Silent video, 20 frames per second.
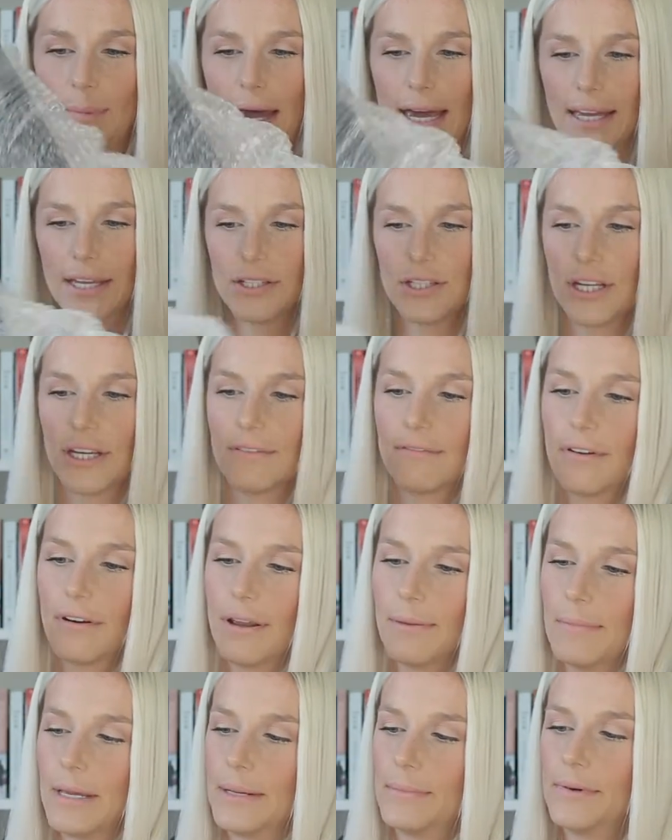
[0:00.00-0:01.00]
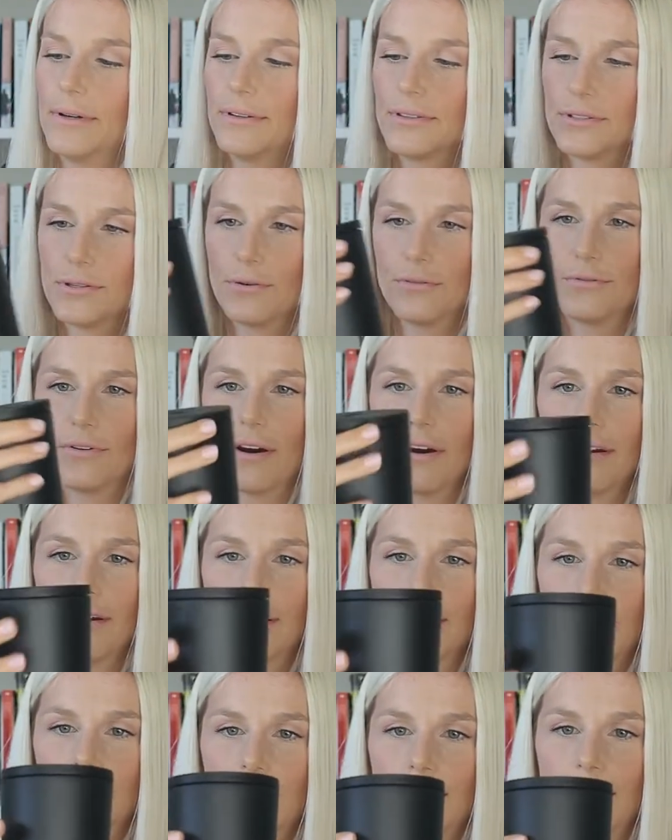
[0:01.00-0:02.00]
packaging, very minimal so far.
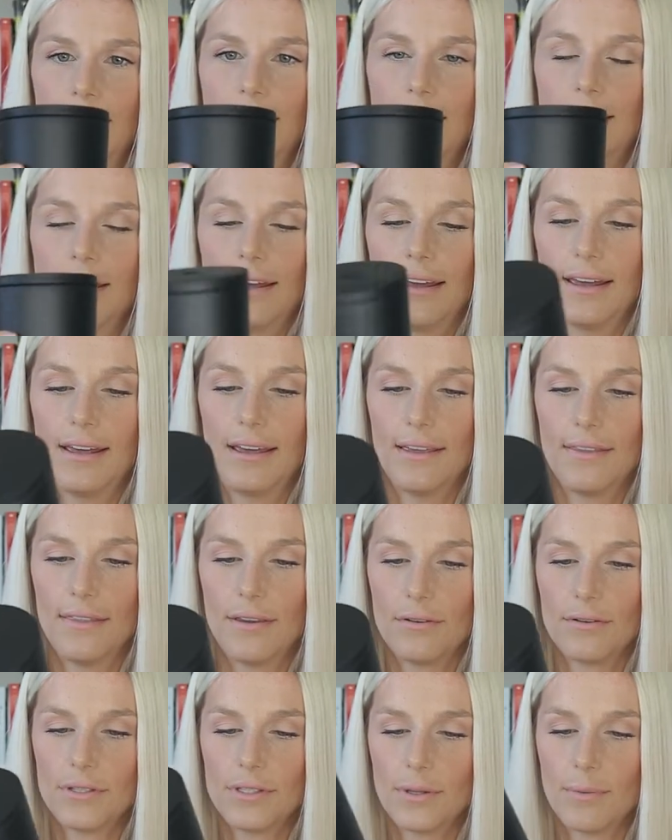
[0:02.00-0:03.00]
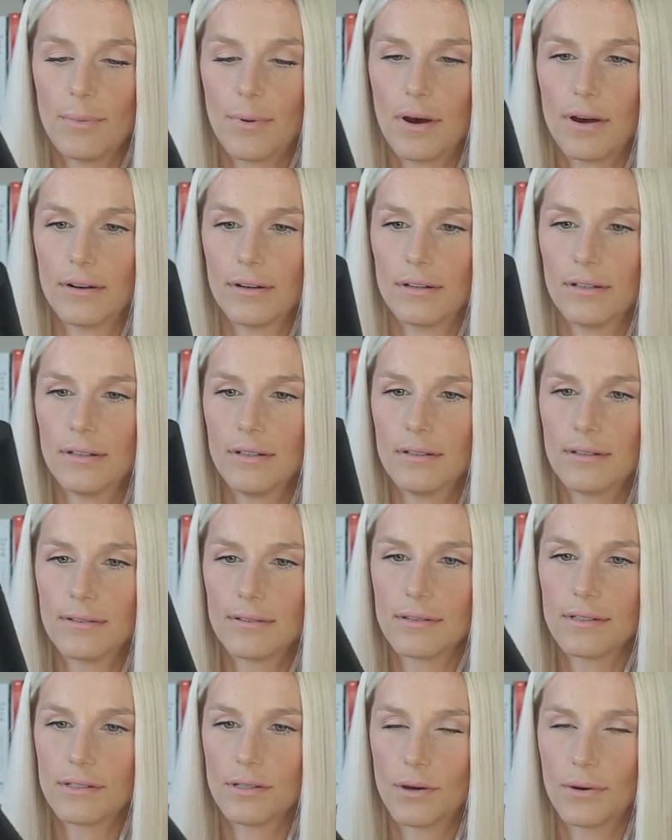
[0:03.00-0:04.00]
There's the bottle.
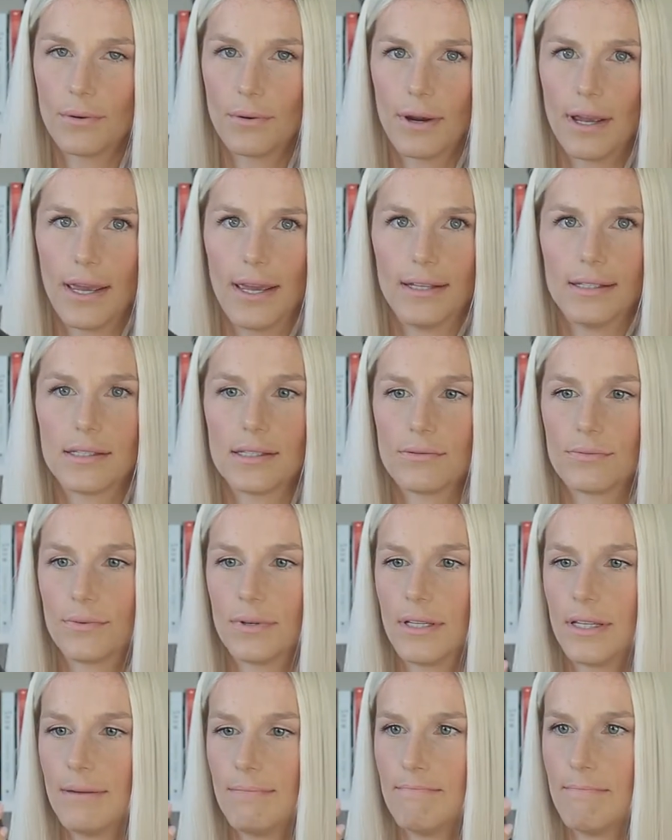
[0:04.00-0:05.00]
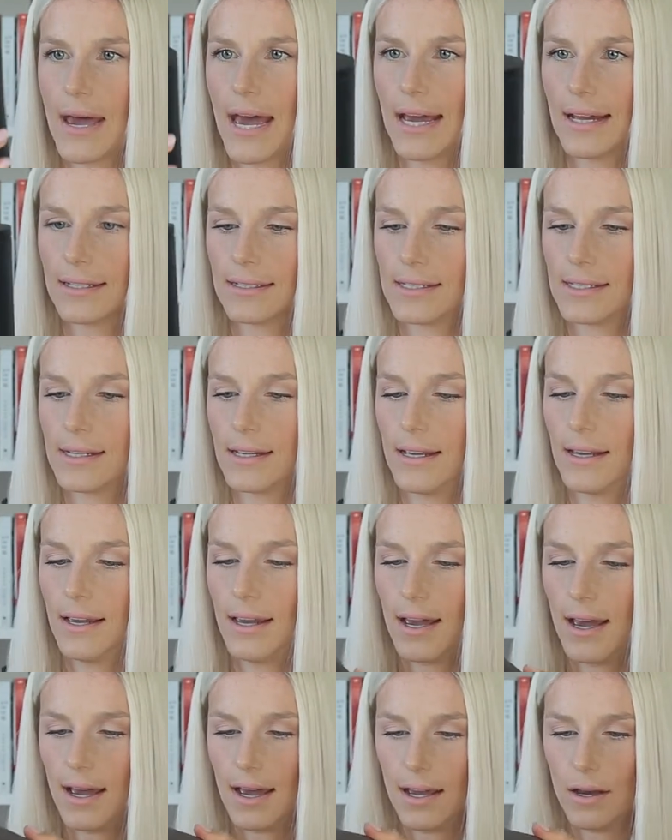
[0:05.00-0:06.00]
So it's really matte.
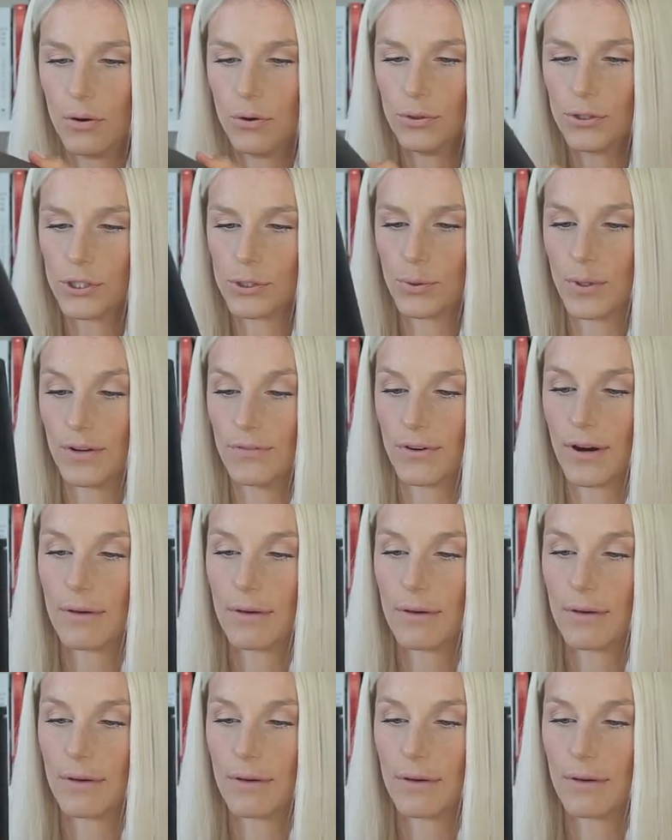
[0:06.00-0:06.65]
Holds 24